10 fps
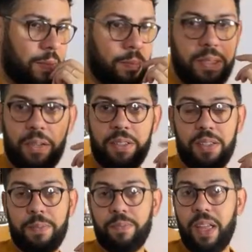there it is.
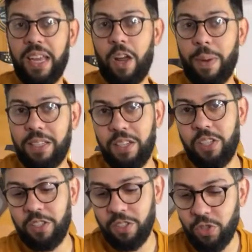And now my son
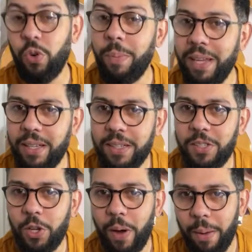started screaming,
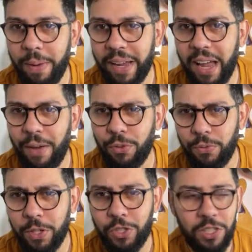so I'm gonna have to
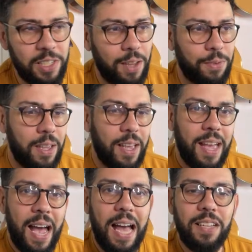finish this live.
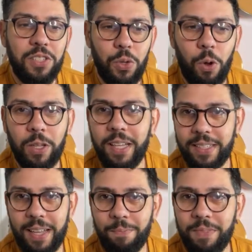I'll see you all next
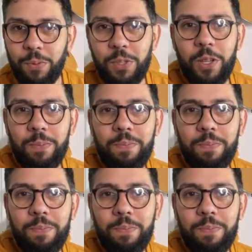time. That was all.